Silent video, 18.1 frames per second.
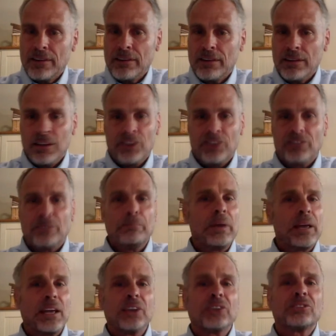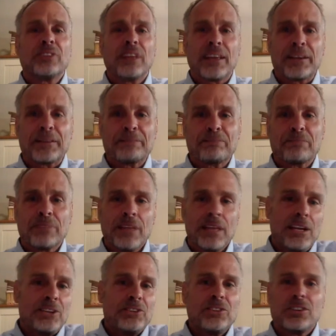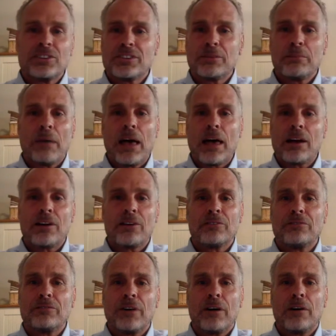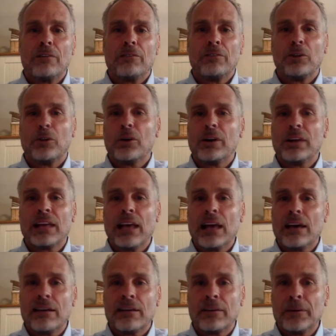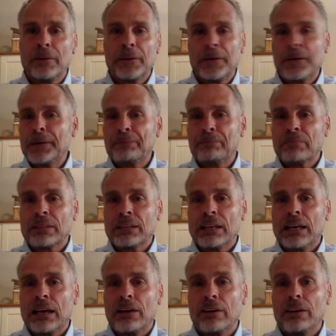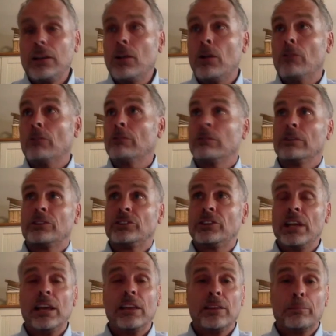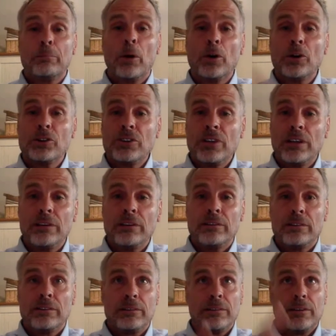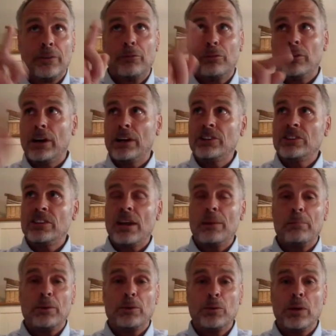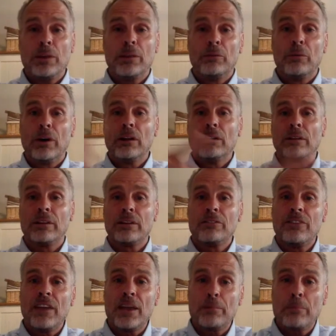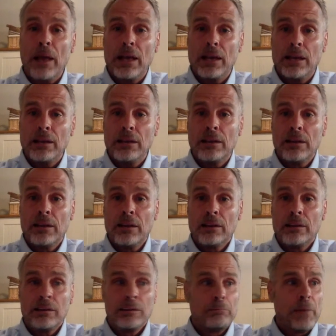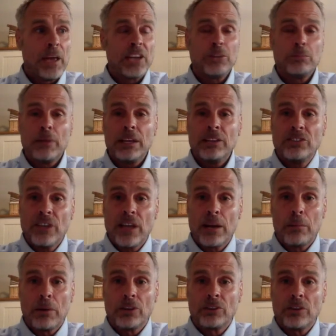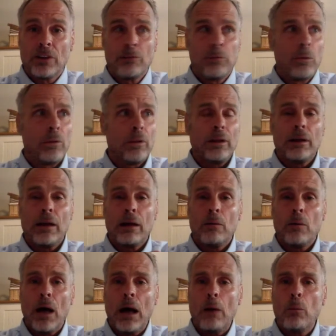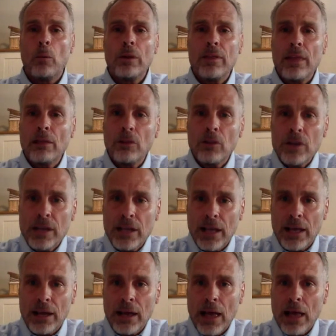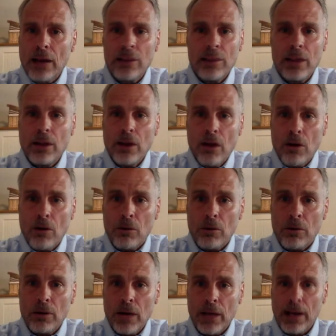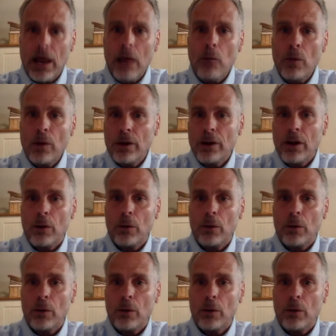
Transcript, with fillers: is the biggest thing. Then it's just a matter of, of learning how to, Uh, you know, seeing the person differentiate between the real and the fake painting makes me say to myself, well, what are they looking at? How do they know? And I want to know